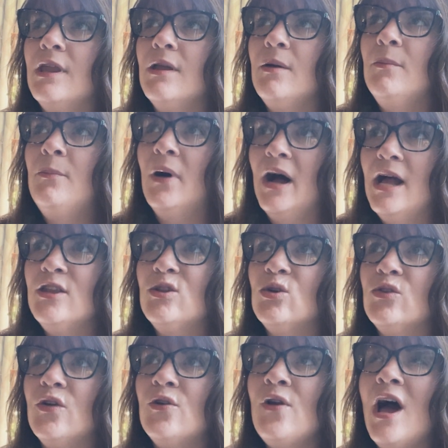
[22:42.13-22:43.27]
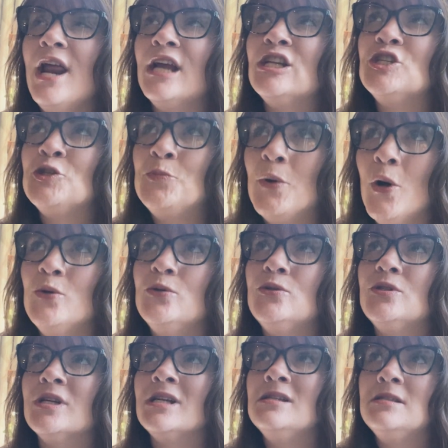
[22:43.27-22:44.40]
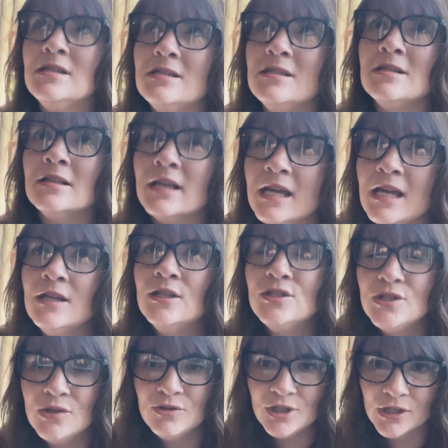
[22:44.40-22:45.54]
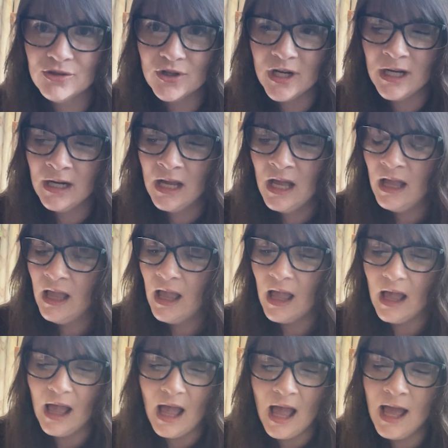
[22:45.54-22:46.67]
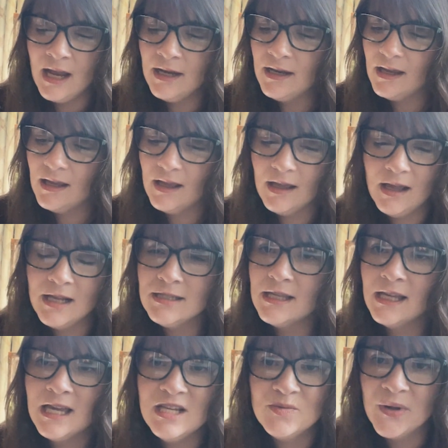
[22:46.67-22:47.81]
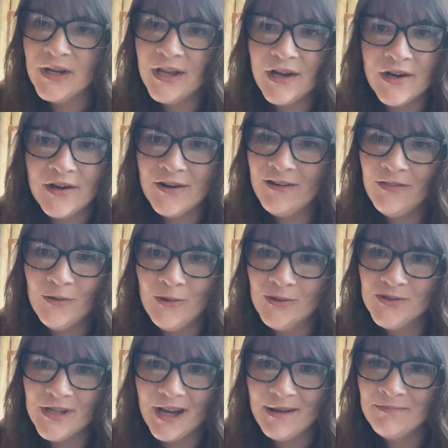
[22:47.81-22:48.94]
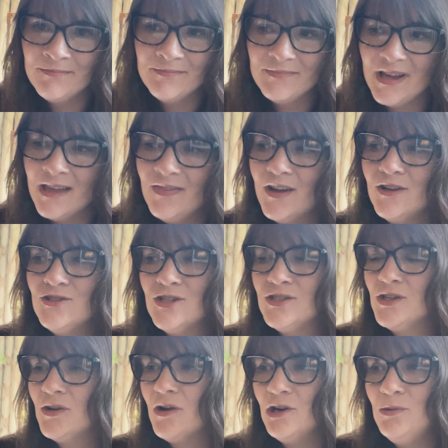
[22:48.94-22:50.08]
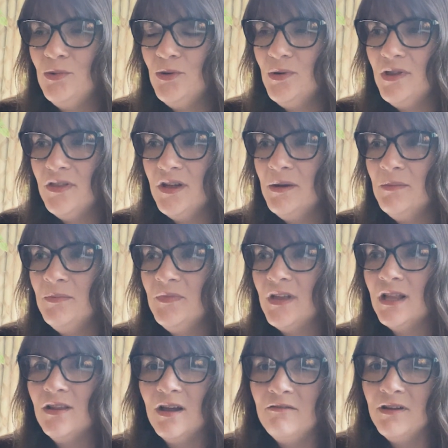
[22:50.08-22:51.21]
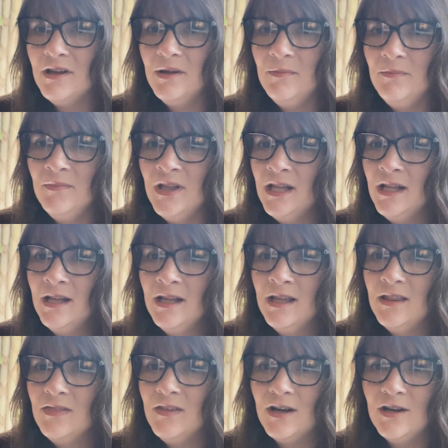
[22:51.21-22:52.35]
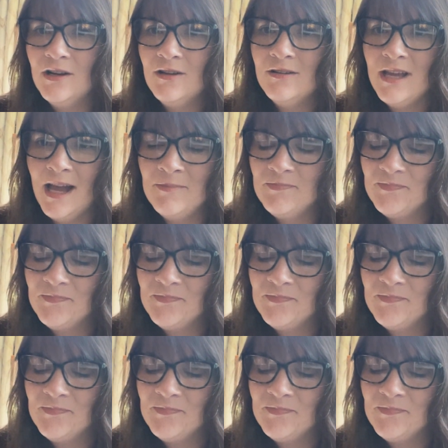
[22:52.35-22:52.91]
But they're not exposed consistently to children. And it's like he's been here the whole time. And they're just incredible with him. They love him. Yeah.